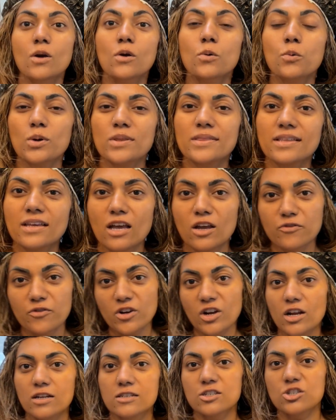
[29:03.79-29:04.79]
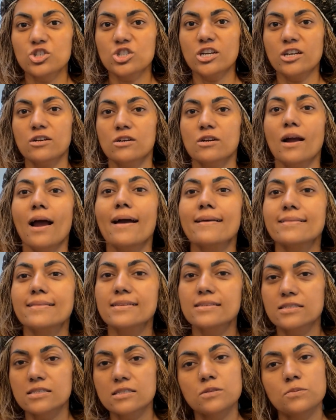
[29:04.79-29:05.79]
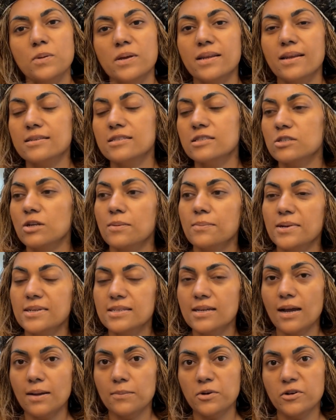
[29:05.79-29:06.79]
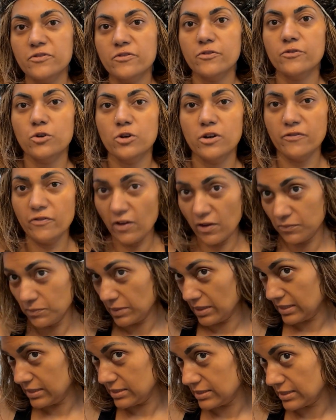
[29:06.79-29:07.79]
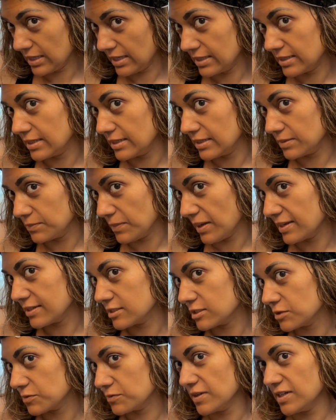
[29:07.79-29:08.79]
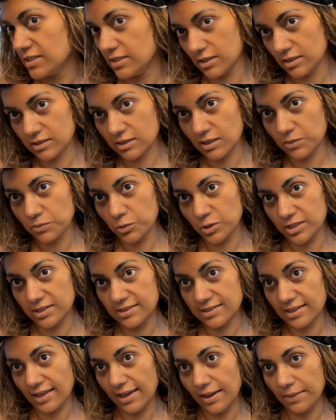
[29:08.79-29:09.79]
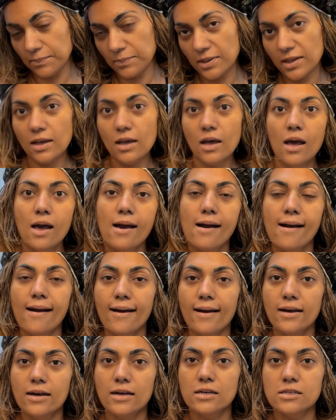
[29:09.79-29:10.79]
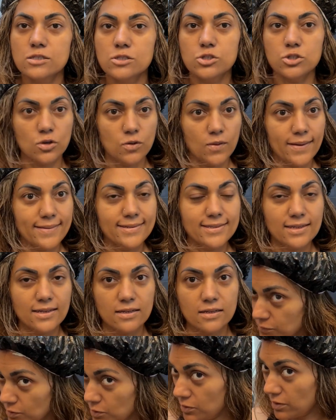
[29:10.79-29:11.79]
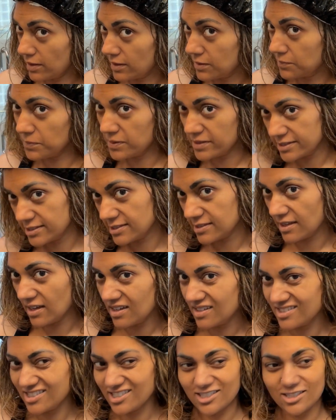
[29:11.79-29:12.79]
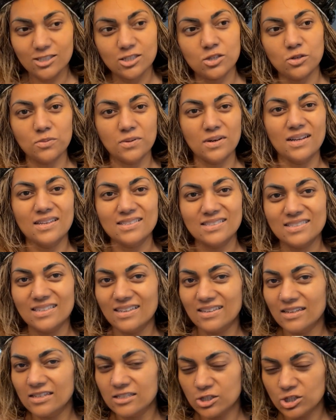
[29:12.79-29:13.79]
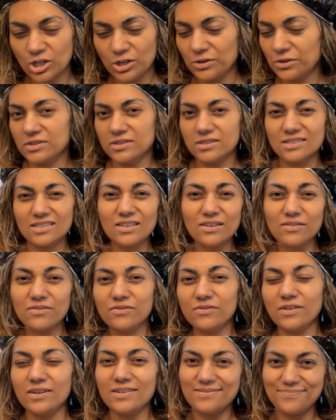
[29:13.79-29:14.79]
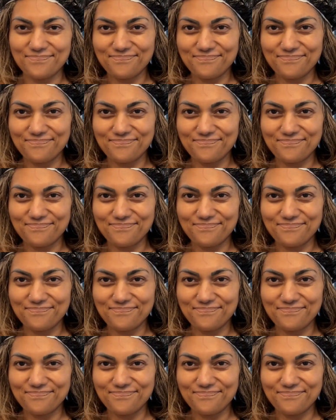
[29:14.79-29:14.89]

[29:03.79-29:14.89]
One thing I forgot to share, this is when I start my timer for 45 minutes, and Madison Reed does come with this cap. And so I did go ahead and place that just so when I sit in a chair and stuff, I